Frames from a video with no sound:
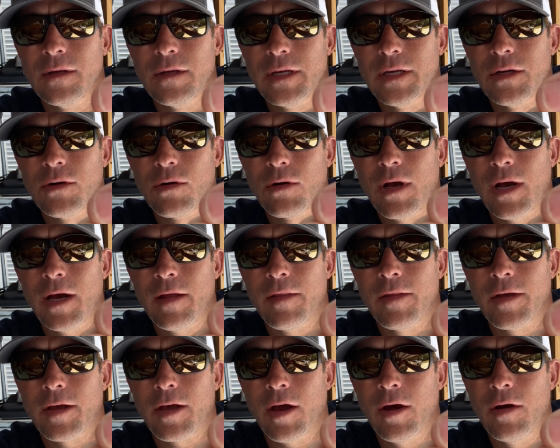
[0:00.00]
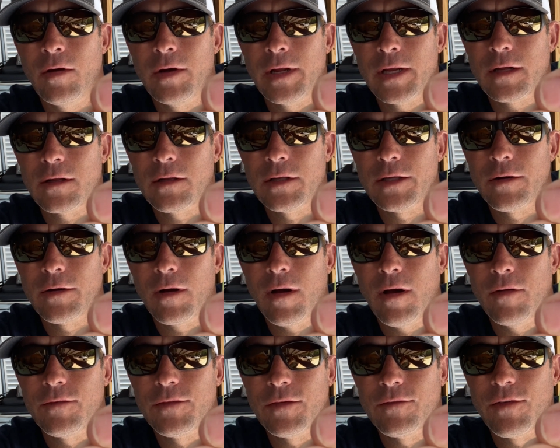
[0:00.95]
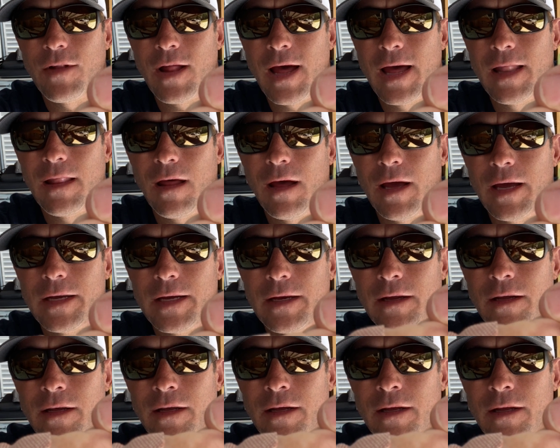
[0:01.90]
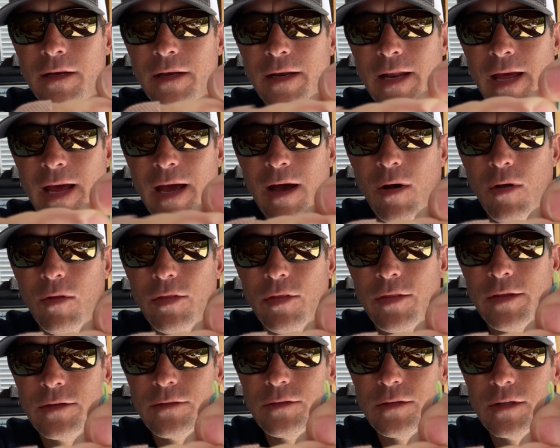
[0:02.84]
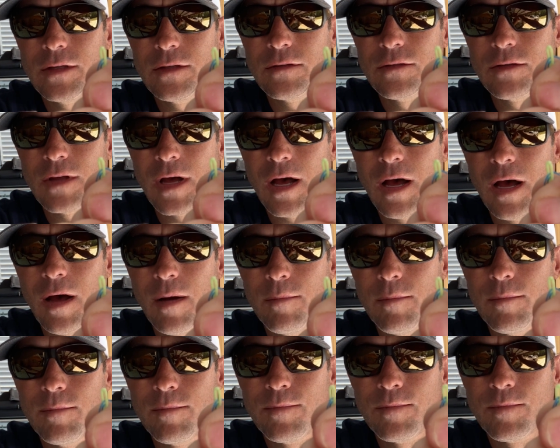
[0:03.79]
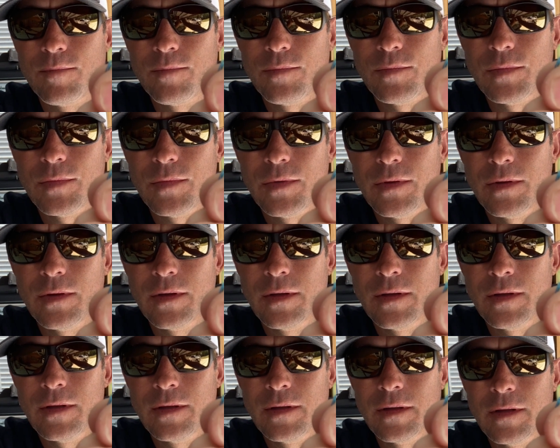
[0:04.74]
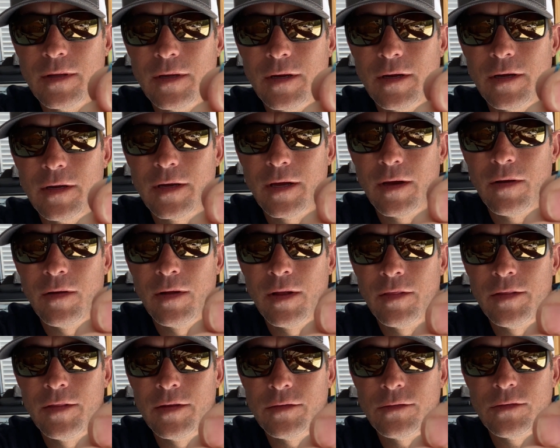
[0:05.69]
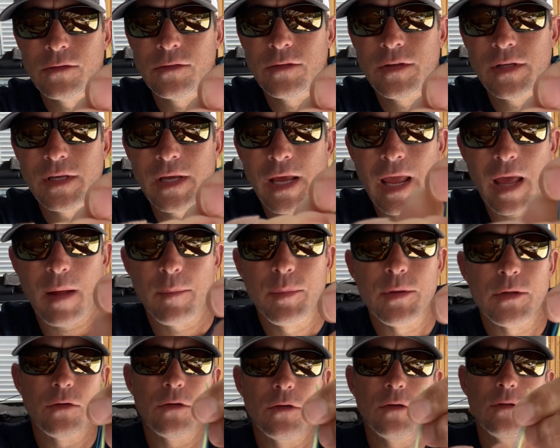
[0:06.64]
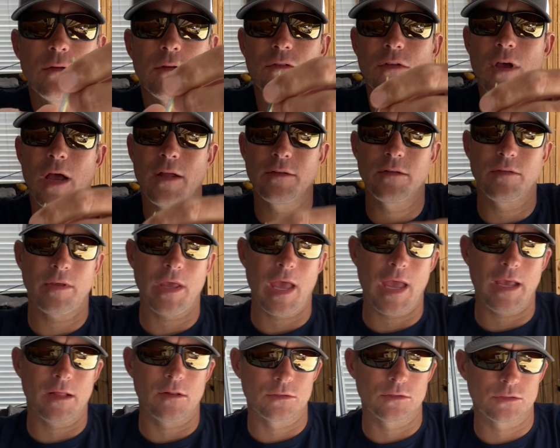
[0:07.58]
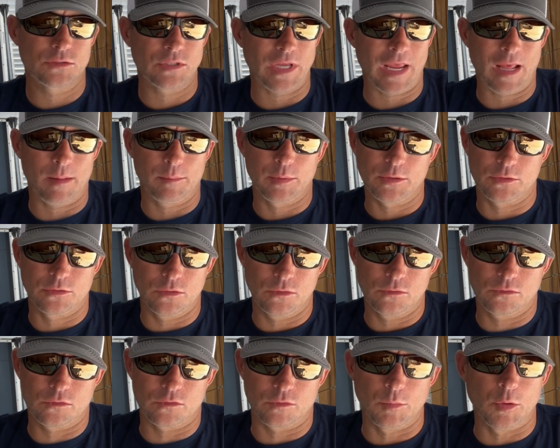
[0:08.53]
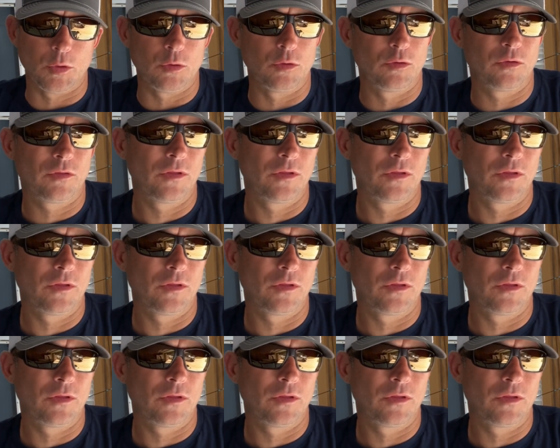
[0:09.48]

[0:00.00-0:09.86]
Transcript: It'll cut the coating clear off the fly line. Now this is there you go. This is the Amplitude, the Scientific Angler's Amplitude Smooth.